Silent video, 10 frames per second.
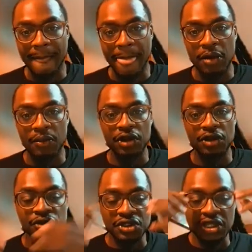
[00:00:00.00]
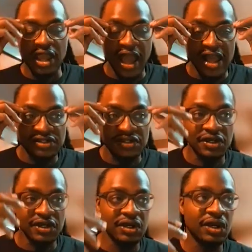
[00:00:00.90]
And we're usually
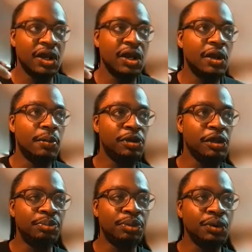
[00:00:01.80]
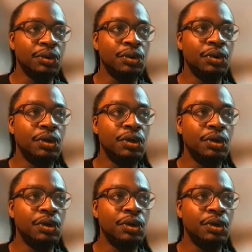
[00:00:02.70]
asking people